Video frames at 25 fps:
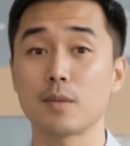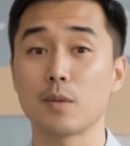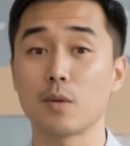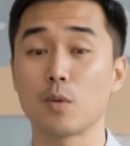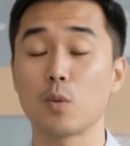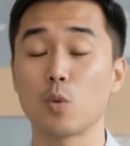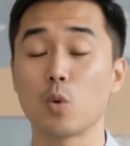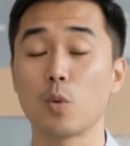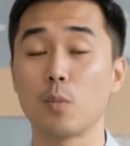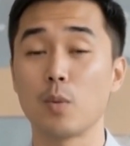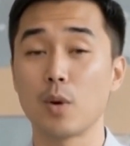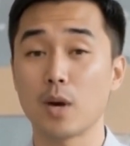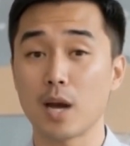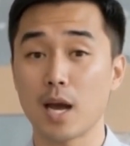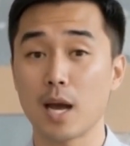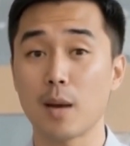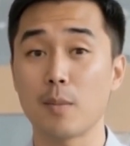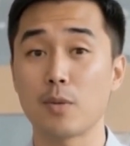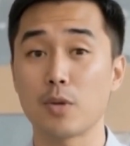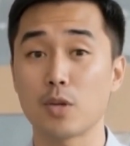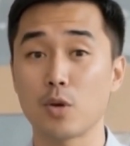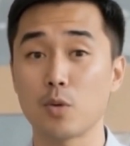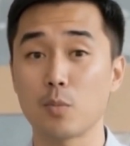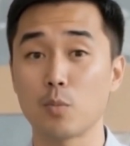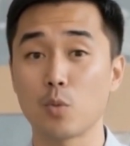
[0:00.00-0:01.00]
Or
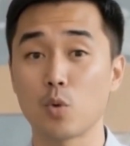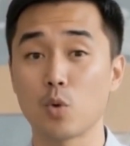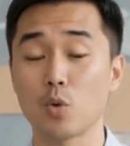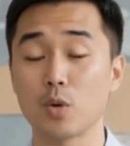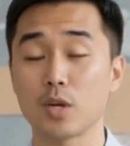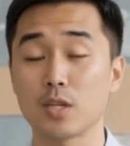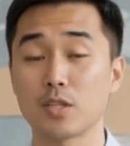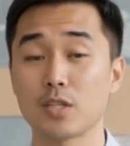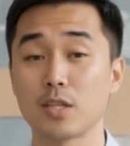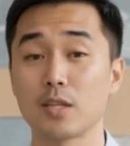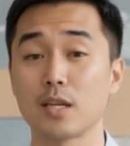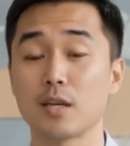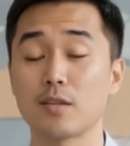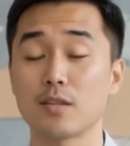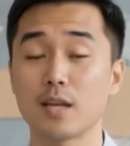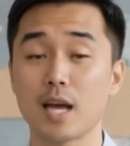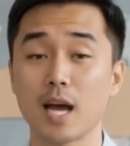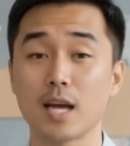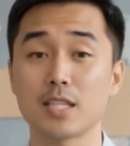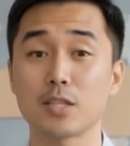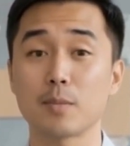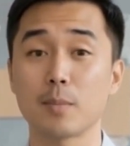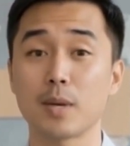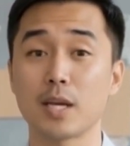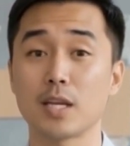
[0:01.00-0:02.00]
perhaps you're more into the
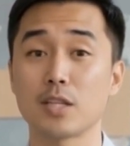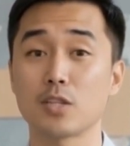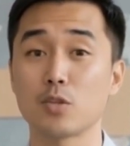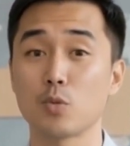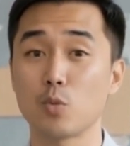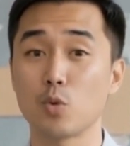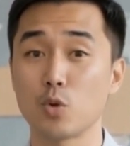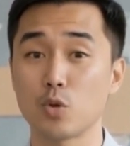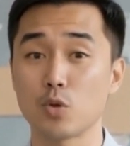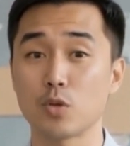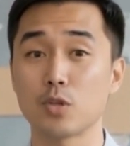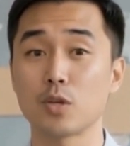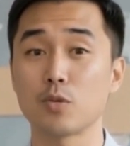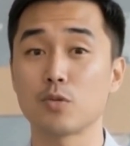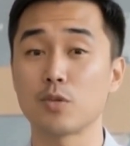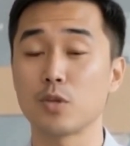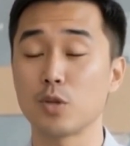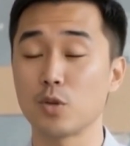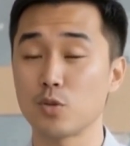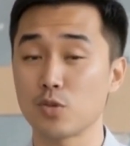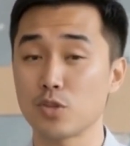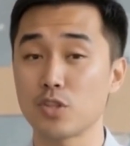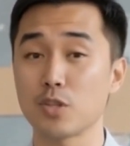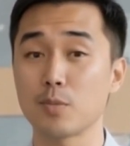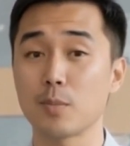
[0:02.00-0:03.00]
fast-paced world of
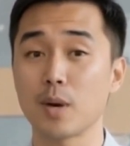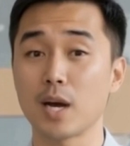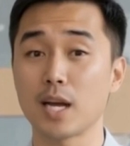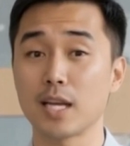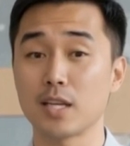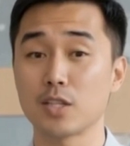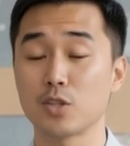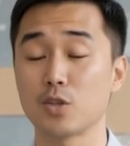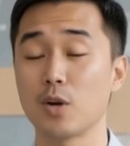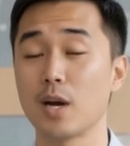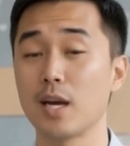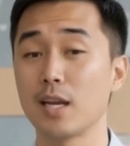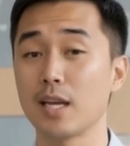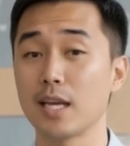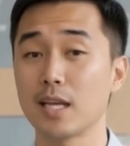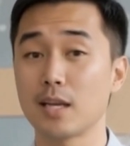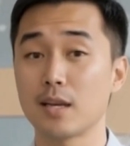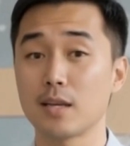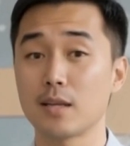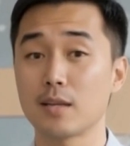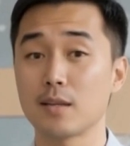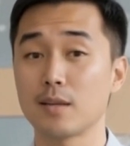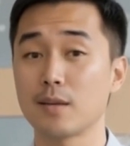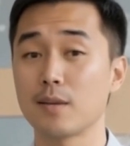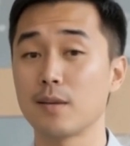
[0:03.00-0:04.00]
news spike trading,
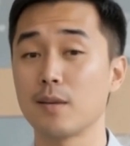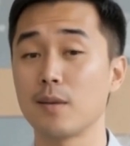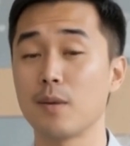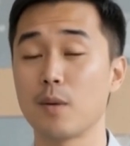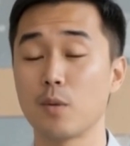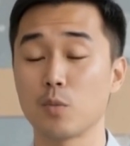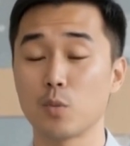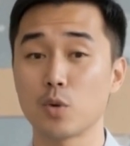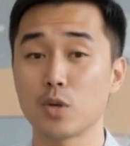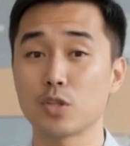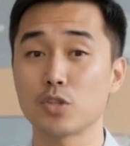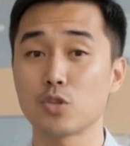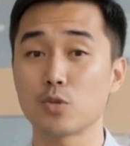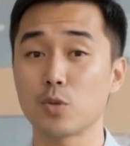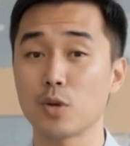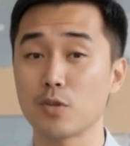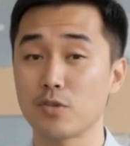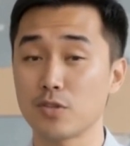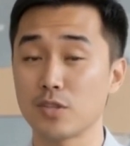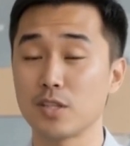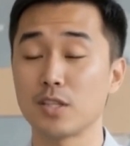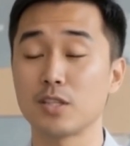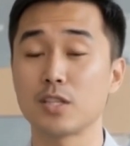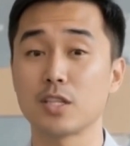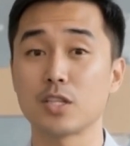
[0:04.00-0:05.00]
where swift
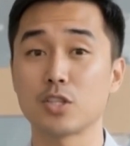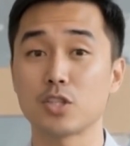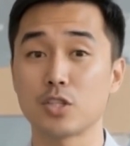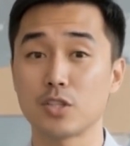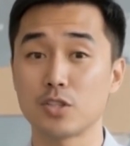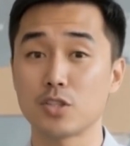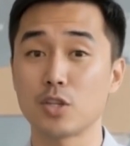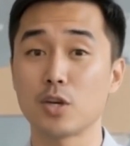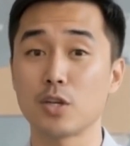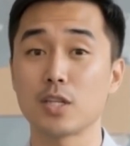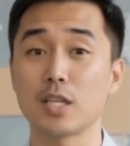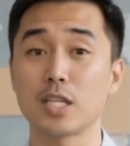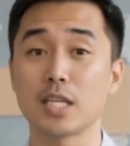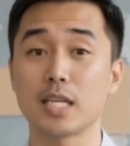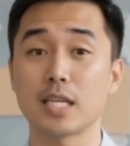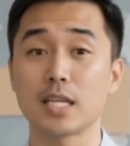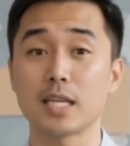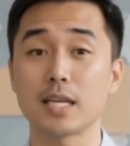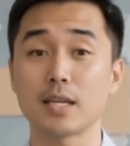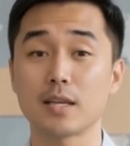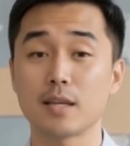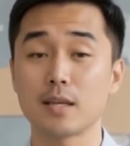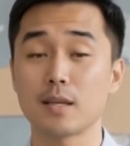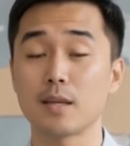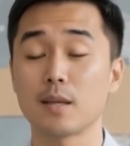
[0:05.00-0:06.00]
decisions are
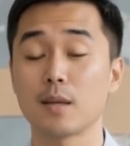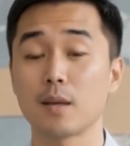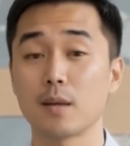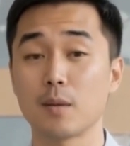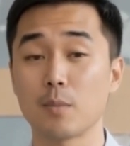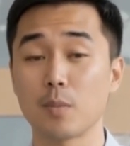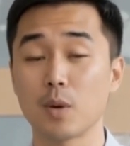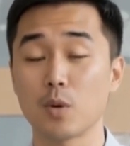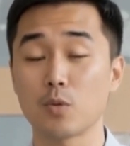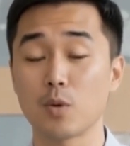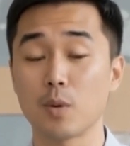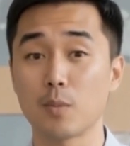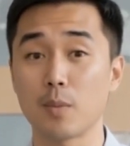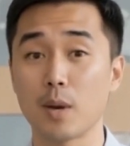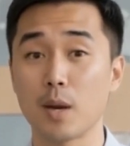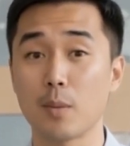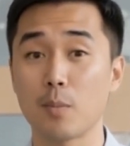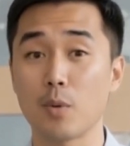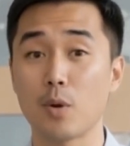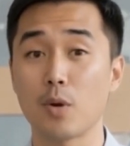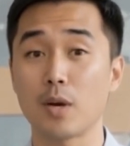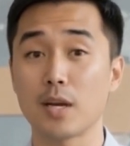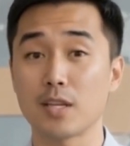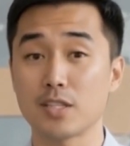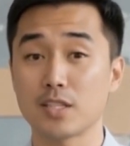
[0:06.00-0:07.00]
key, but
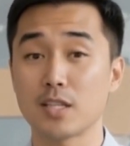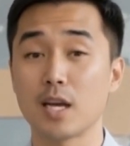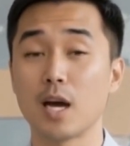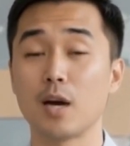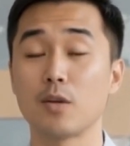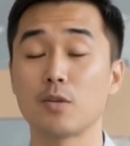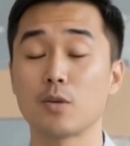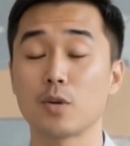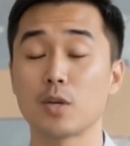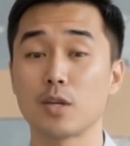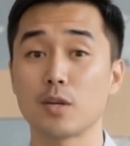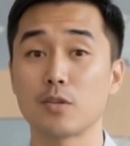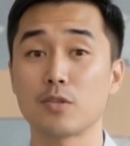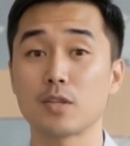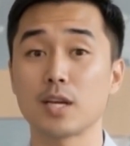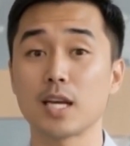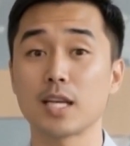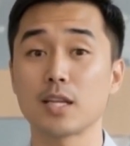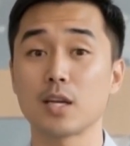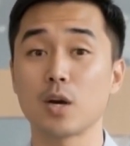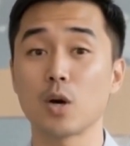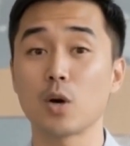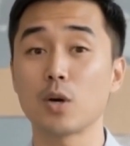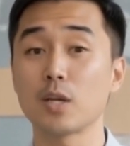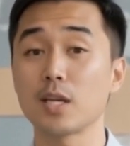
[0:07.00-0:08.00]
remember, it's not for the
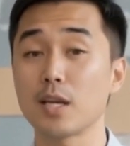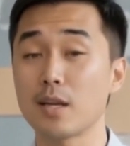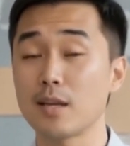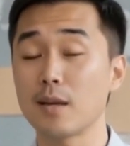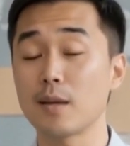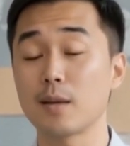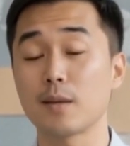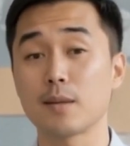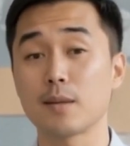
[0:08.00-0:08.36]
faint-hearted.